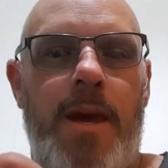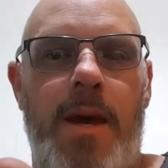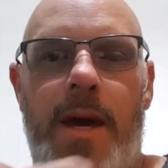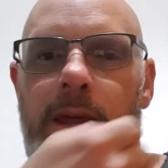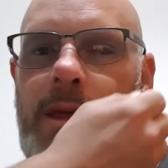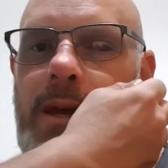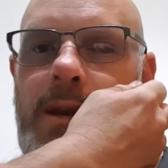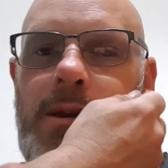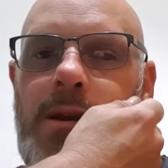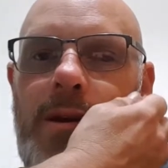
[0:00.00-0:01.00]
and
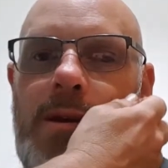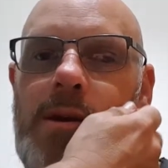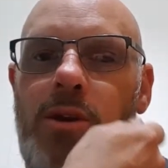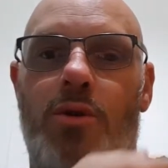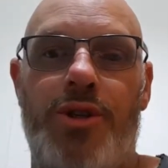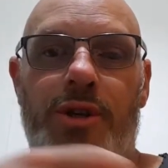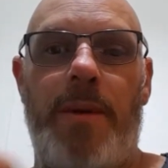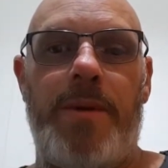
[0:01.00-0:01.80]
then you're strapped